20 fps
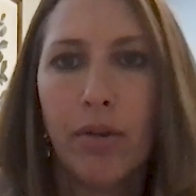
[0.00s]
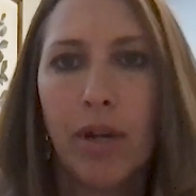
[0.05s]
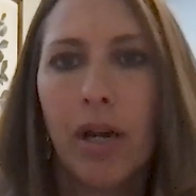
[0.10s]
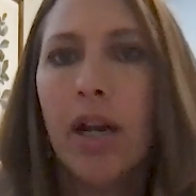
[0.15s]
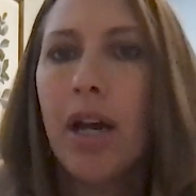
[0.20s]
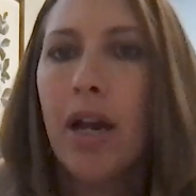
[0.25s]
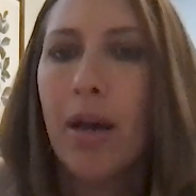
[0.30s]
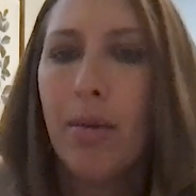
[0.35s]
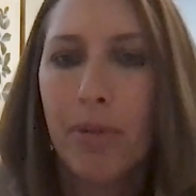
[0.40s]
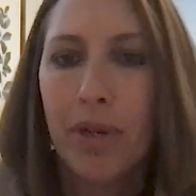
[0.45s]
a
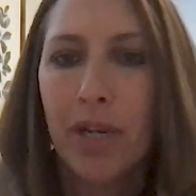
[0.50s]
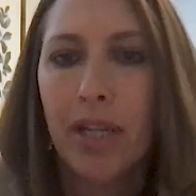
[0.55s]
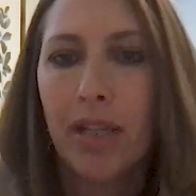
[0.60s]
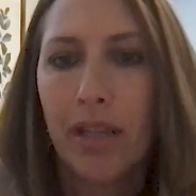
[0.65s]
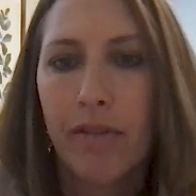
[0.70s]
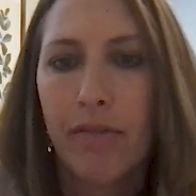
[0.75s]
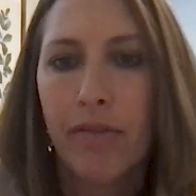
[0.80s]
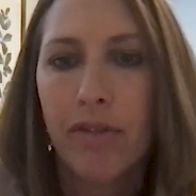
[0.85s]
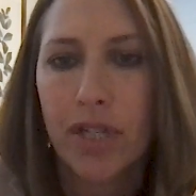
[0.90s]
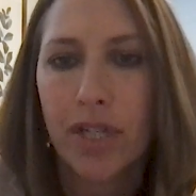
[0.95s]
company
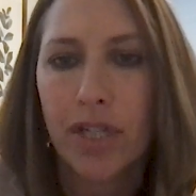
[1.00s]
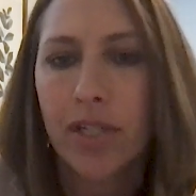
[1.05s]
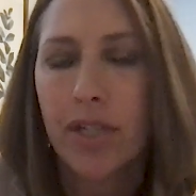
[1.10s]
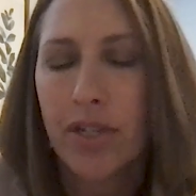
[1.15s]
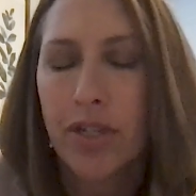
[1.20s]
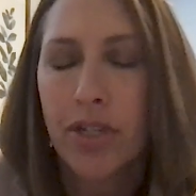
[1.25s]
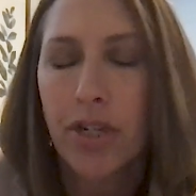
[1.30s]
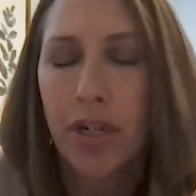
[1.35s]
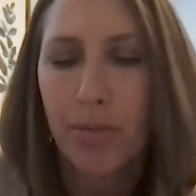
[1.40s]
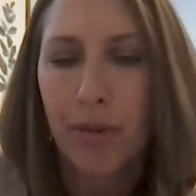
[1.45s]
leveraging
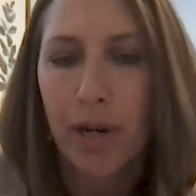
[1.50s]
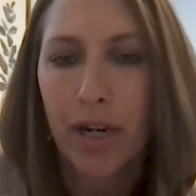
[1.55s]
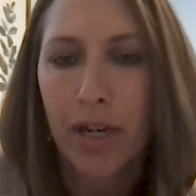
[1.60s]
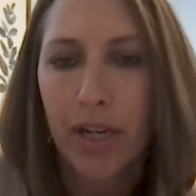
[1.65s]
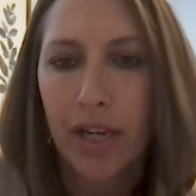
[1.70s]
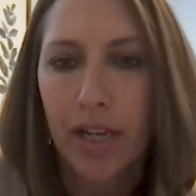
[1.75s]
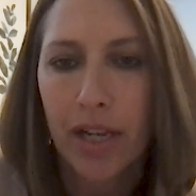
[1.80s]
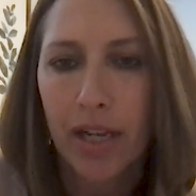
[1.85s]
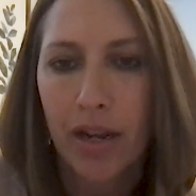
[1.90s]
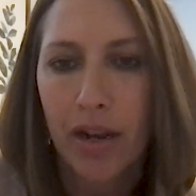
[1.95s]
digital
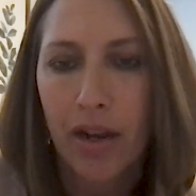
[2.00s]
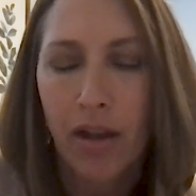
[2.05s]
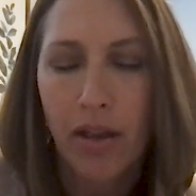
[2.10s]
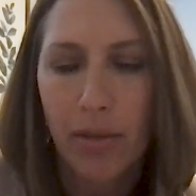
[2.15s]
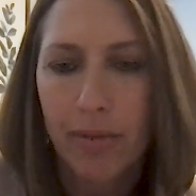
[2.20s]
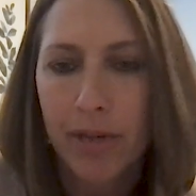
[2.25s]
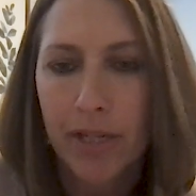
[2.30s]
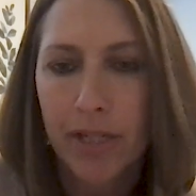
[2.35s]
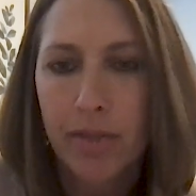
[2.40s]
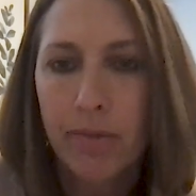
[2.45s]
marketing in all
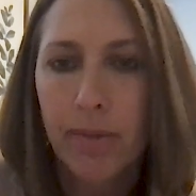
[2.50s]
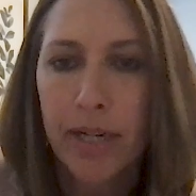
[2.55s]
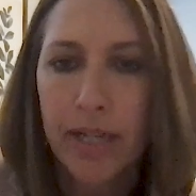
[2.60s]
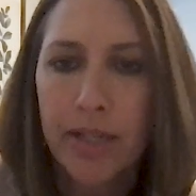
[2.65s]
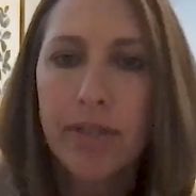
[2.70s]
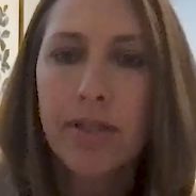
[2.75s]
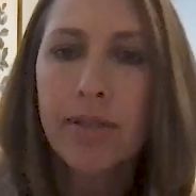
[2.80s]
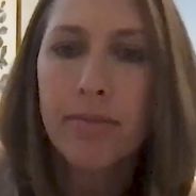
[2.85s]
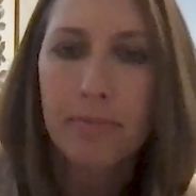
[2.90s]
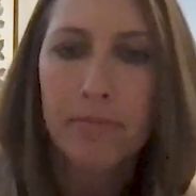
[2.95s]
the best
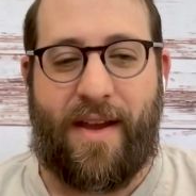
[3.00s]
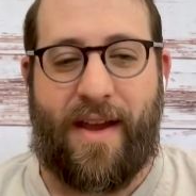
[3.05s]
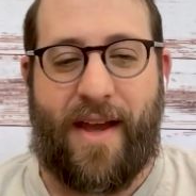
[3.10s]
ways.